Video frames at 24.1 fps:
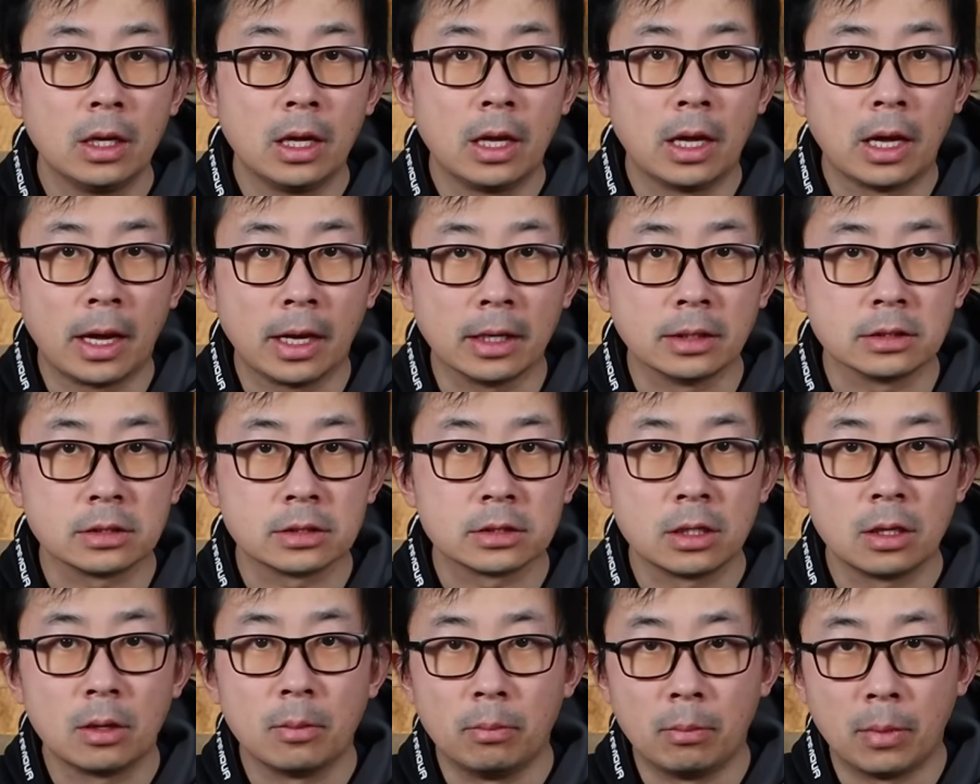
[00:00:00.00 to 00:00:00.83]

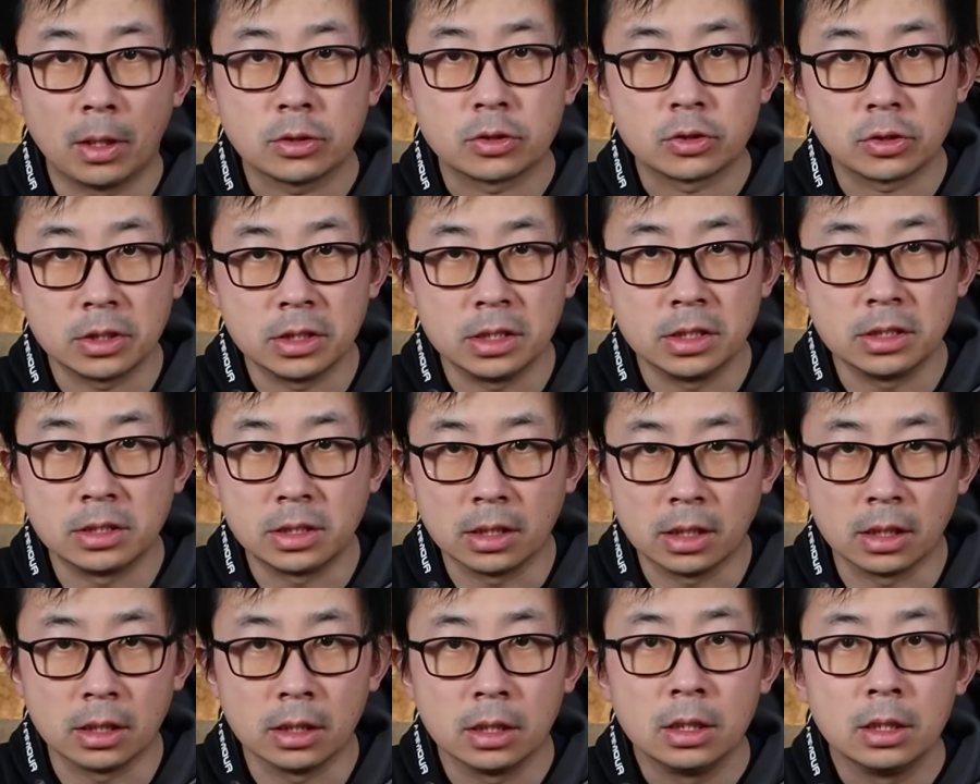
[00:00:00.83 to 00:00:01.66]
Hence, much
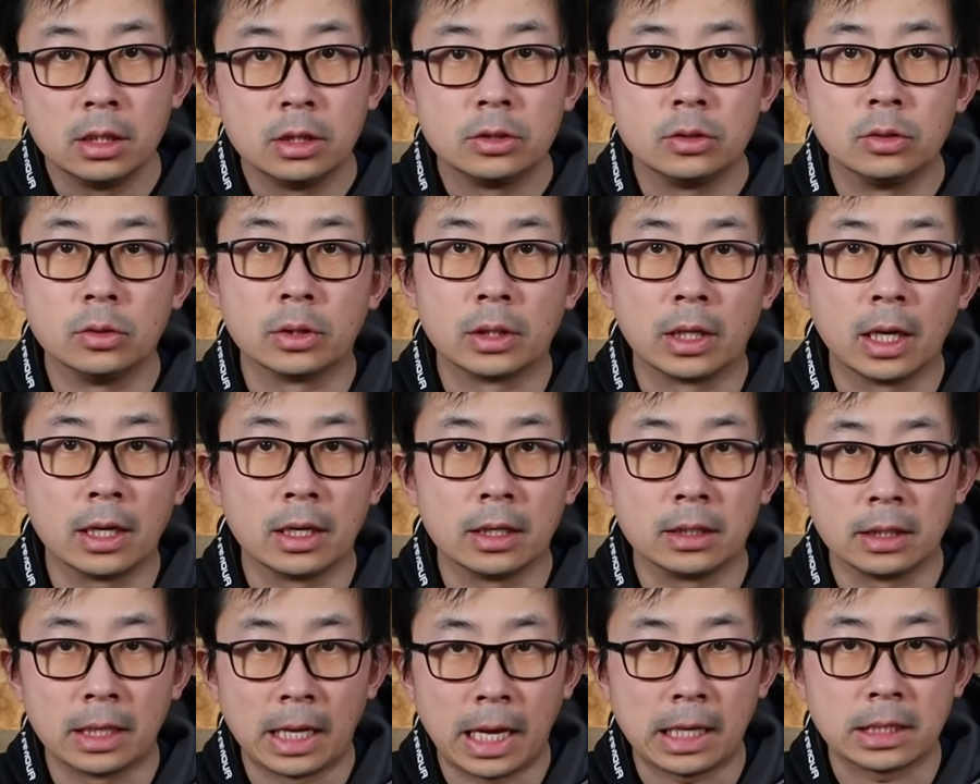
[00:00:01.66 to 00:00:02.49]
easier to get
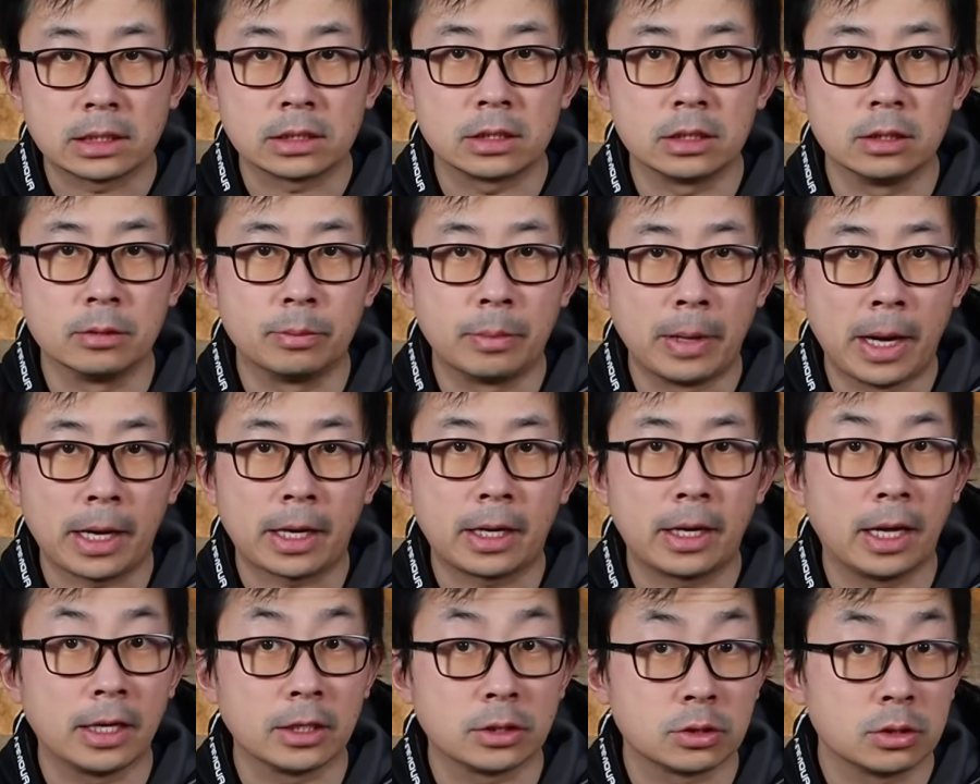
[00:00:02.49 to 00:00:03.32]
a nasty
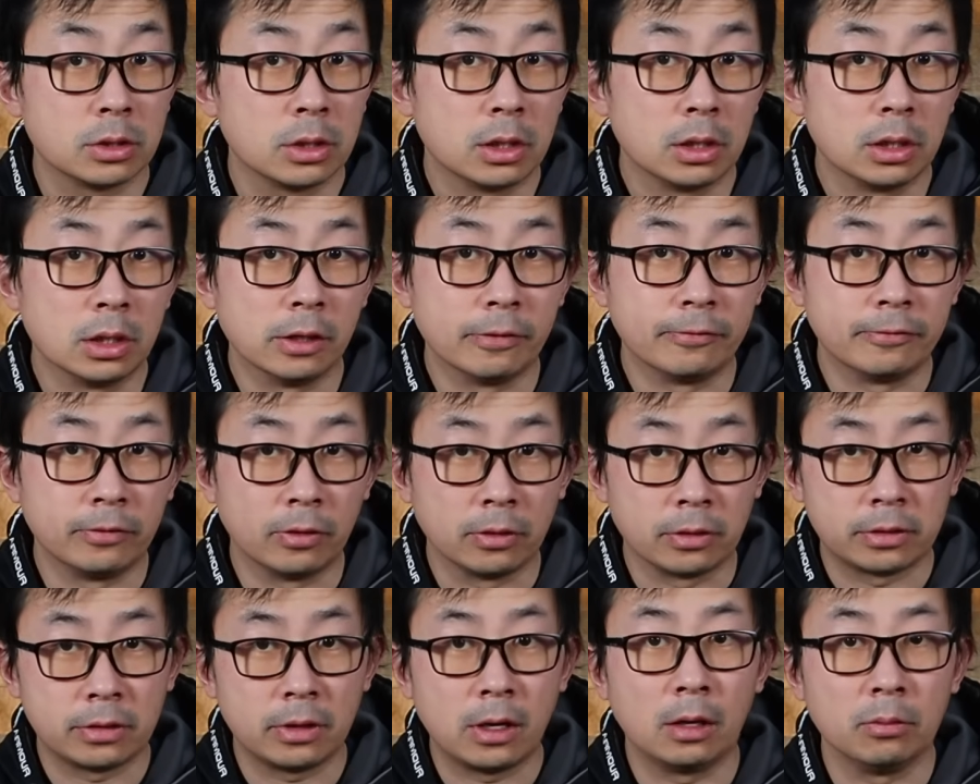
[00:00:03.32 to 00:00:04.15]
backlash if
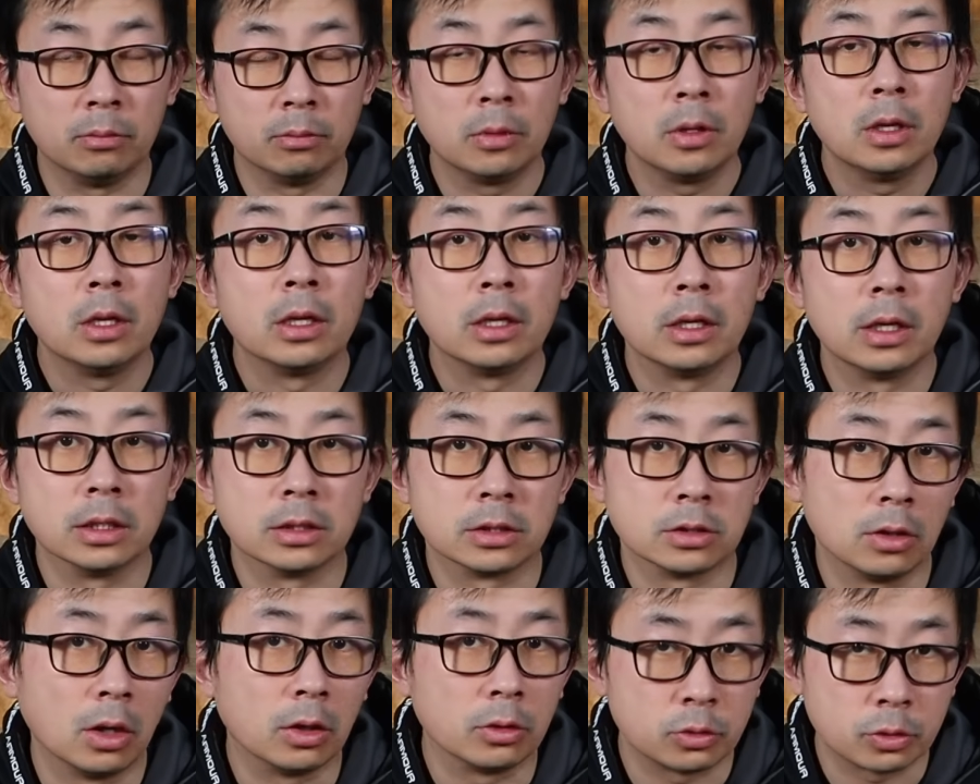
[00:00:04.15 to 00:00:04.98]
your thumb
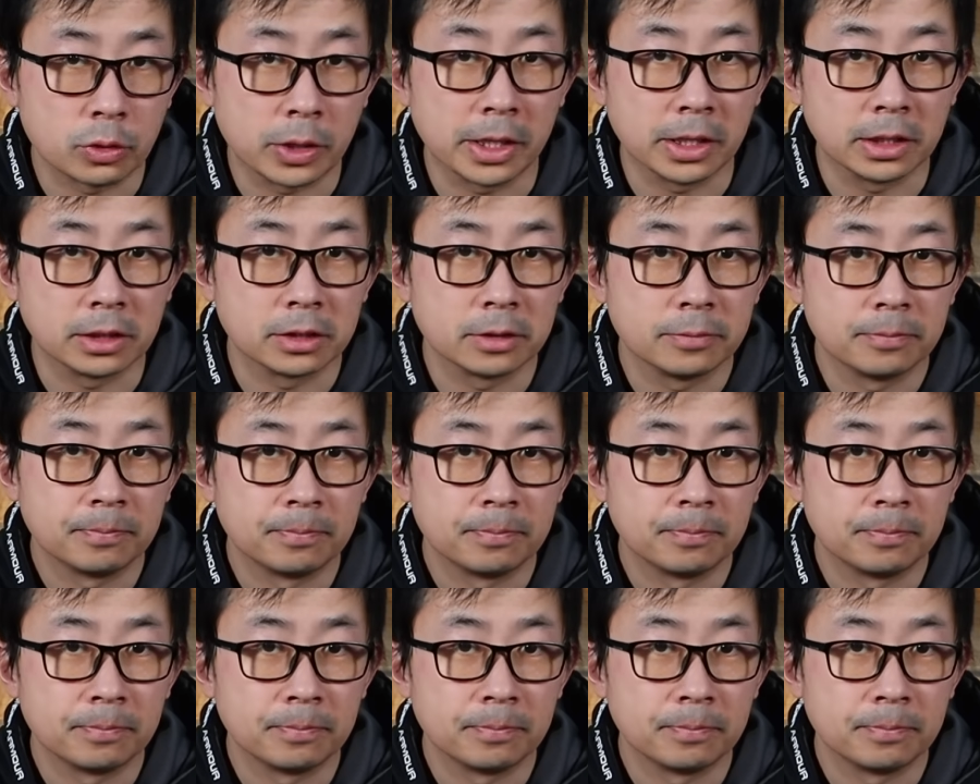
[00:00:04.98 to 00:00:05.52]
is not trained.